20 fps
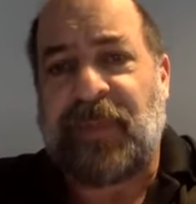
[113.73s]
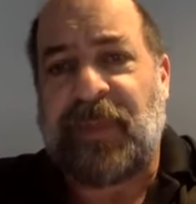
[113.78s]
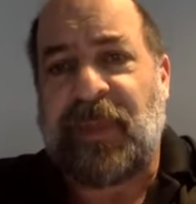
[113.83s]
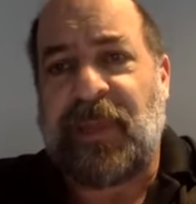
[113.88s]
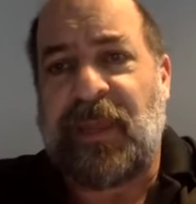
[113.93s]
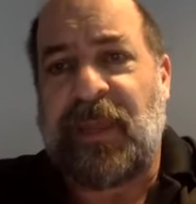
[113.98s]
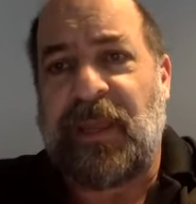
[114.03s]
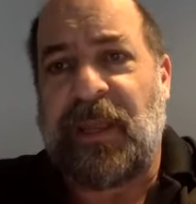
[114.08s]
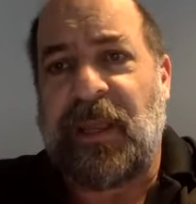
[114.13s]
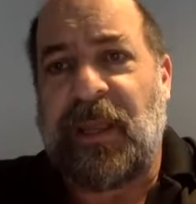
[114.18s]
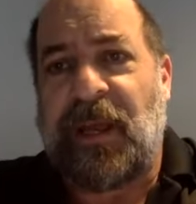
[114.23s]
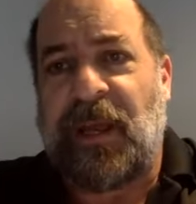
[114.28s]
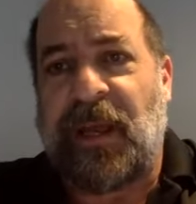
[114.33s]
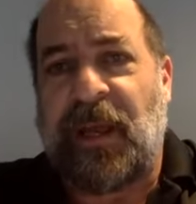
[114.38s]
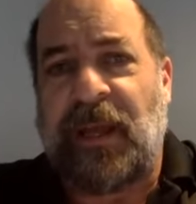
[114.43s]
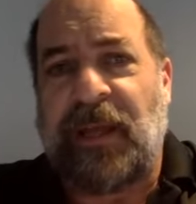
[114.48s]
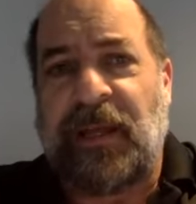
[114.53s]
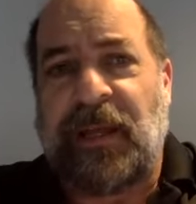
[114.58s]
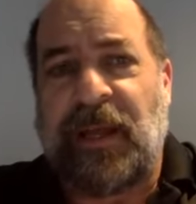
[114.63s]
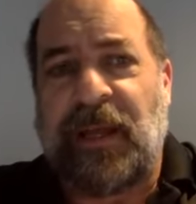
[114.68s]

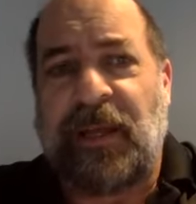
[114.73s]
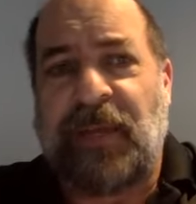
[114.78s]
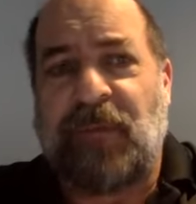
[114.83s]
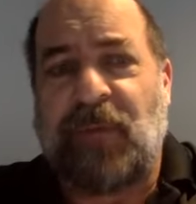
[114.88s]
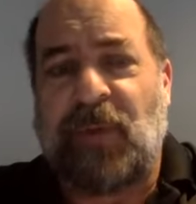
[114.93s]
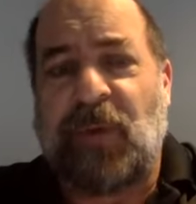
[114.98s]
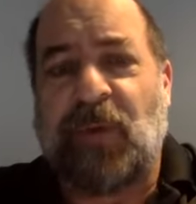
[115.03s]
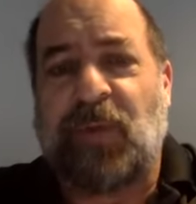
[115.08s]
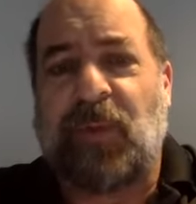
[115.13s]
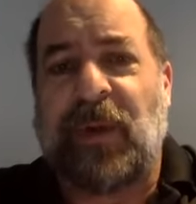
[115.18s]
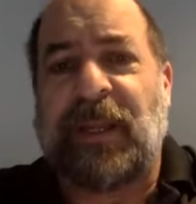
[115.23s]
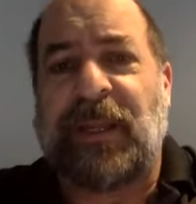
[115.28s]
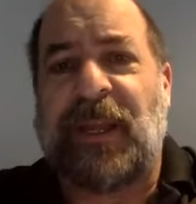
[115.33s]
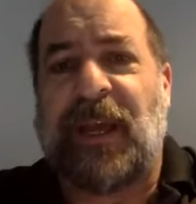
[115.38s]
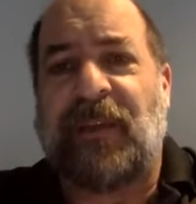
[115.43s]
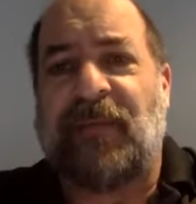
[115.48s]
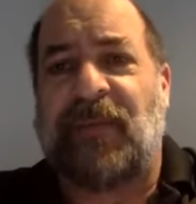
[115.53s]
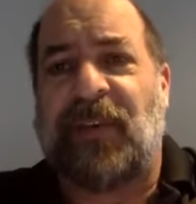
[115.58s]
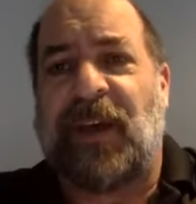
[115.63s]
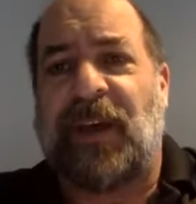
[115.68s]
and we'll bring
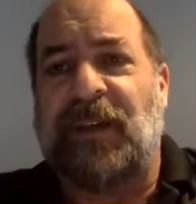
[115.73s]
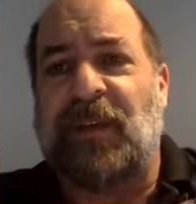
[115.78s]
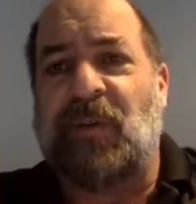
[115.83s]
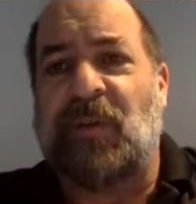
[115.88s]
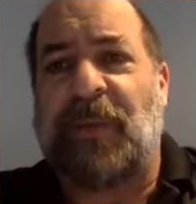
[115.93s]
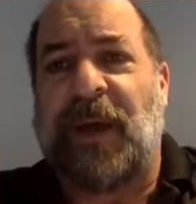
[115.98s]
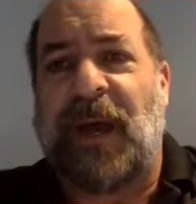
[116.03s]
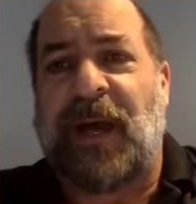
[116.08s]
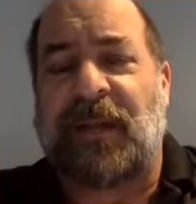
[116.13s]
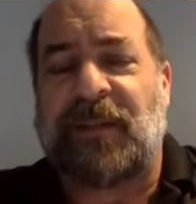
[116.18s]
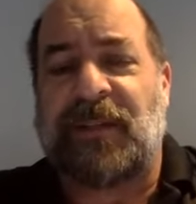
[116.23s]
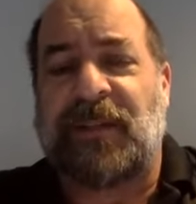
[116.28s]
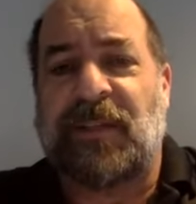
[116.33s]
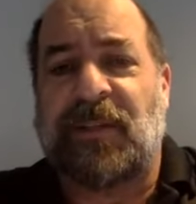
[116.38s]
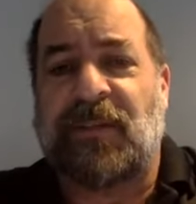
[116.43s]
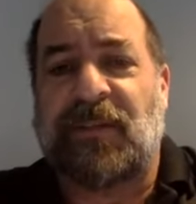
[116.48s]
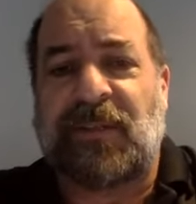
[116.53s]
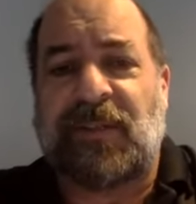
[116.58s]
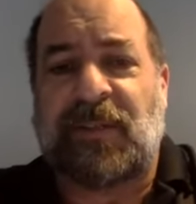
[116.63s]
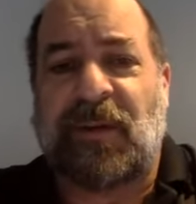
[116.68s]
that value back to
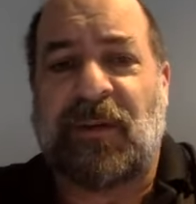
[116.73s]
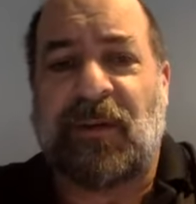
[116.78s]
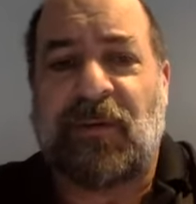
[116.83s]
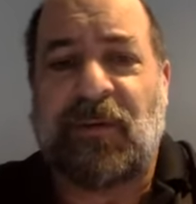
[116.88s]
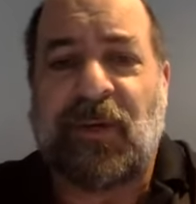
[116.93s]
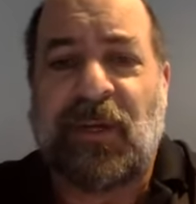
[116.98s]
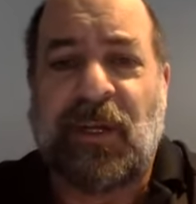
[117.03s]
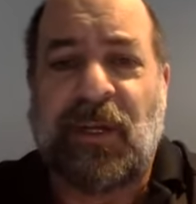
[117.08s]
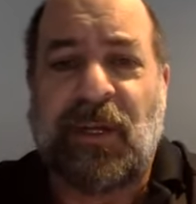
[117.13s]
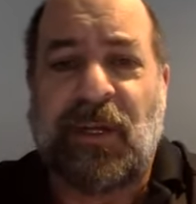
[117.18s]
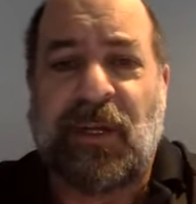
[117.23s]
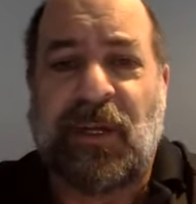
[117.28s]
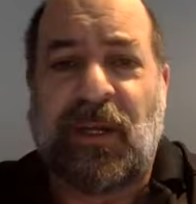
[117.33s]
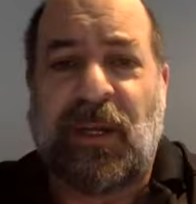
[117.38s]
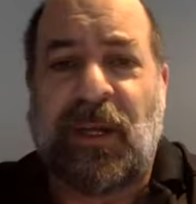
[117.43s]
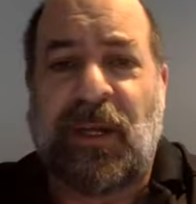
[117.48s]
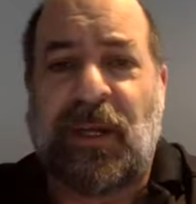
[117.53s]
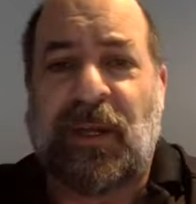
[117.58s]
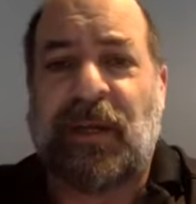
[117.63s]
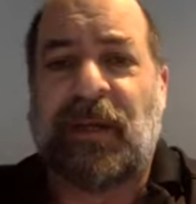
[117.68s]
you. So
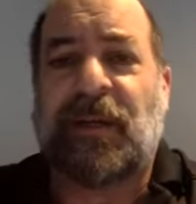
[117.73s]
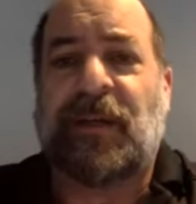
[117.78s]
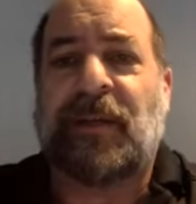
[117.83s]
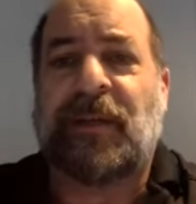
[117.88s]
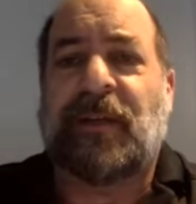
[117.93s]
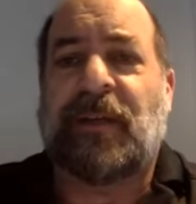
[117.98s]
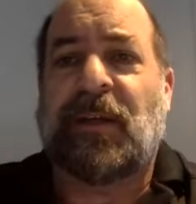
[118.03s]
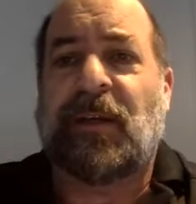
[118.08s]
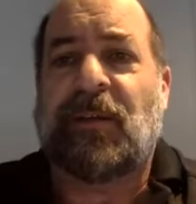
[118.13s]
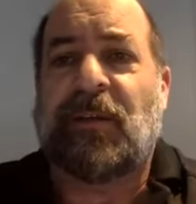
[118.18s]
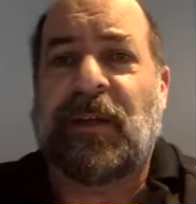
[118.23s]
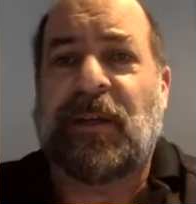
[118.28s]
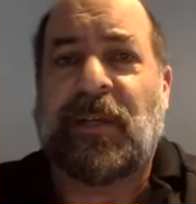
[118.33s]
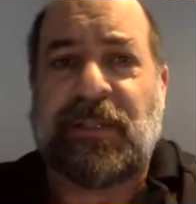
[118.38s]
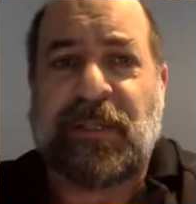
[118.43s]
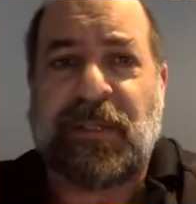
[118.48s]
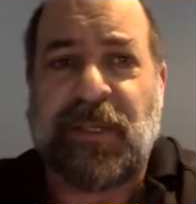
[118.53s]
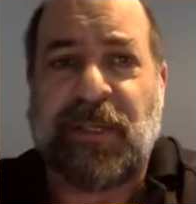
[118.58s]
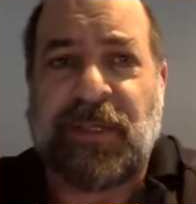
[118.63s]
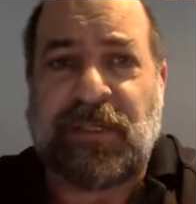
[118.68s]

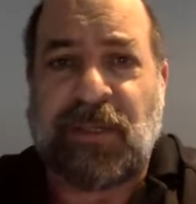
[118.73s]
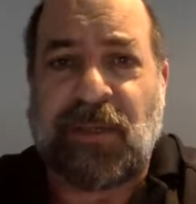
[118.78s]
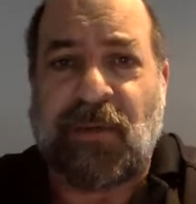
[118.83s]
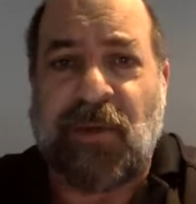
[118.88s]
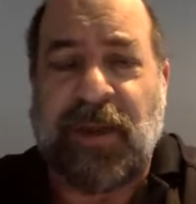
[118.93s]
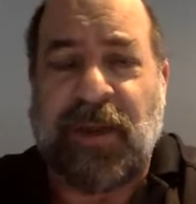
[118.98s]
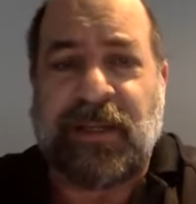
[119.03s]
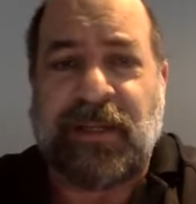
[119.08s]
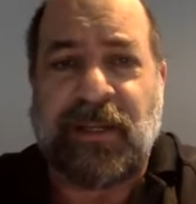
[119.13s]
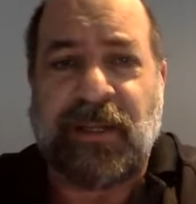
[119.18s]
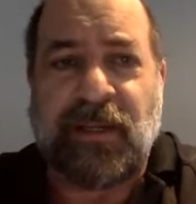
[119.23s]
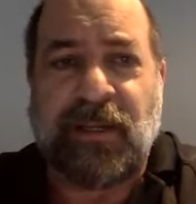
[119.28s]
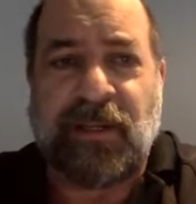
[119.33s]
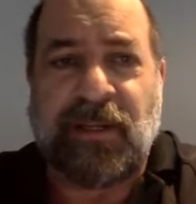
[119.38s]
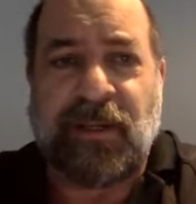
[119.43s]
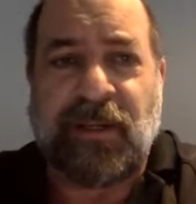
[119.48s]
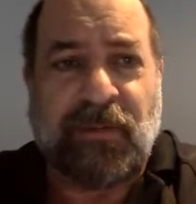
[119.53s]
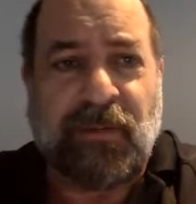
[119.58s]
it's a great deal.